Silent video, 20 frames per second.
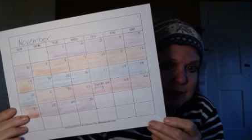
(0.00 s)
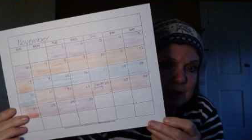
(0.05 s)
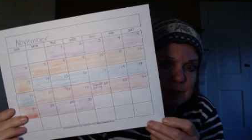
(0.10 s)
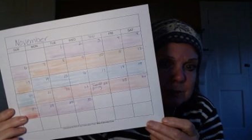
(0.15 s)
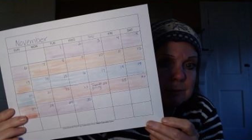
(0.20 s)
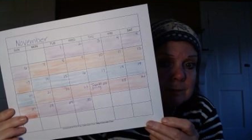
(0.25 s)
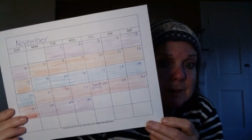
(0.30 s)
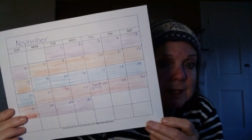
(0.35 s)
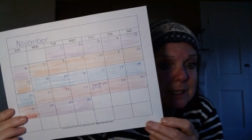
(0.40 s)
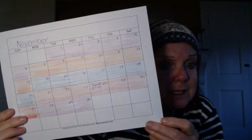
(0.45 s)

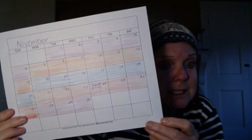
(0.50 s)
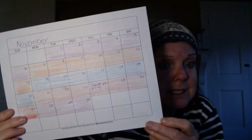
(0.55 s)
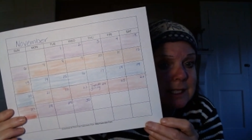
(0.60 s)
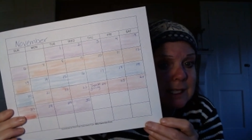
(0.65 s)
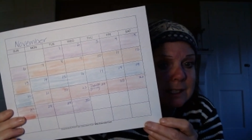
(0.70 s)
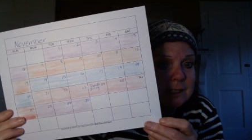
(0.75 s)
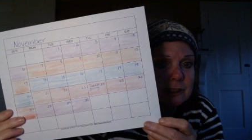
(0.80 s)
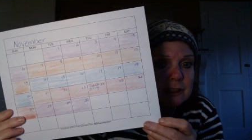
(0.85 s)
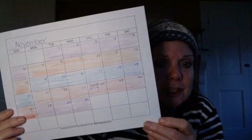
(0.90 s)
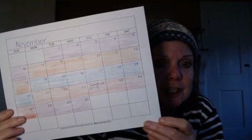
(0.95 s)
So Mandy
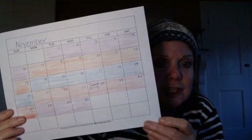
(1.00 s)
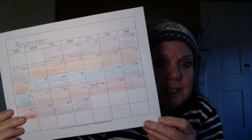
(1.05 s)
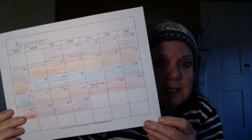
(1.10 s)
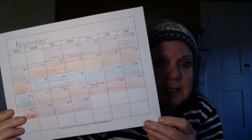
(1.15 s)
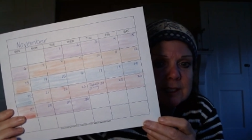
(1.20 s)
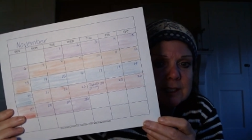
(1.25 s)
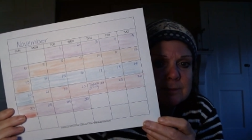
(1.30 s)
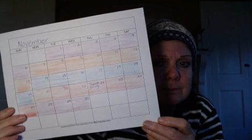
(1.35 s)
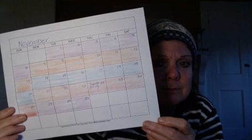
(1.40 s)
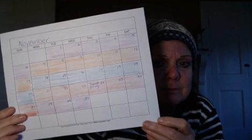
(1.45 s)
energy
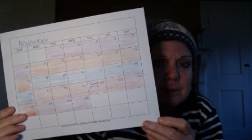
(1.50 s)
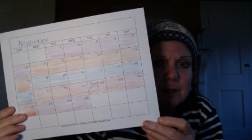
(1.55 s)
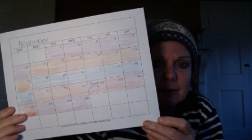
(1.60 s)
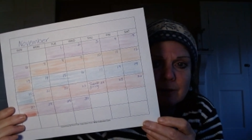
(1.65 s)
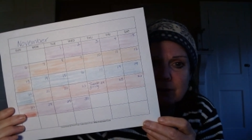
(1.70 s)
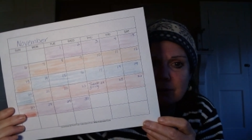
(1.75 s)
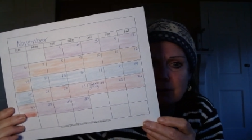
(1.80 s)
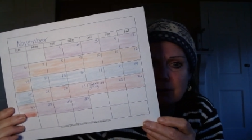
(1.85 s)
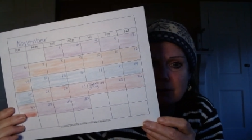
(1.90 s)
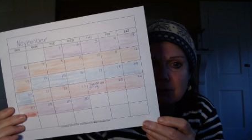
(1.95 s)
is
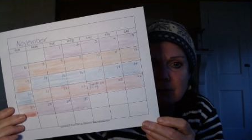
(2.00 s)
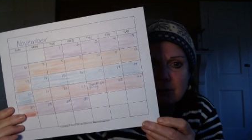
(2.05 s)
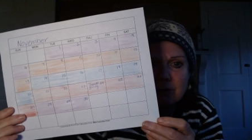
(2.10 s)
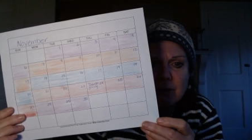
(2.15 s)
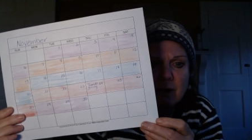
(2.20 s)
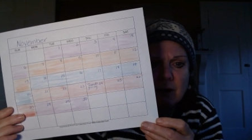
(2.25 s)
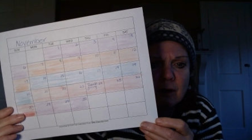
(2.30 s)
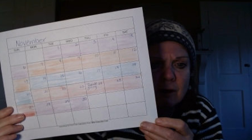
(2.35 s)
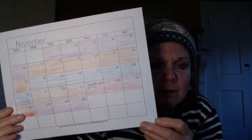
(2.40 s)
Mother Earth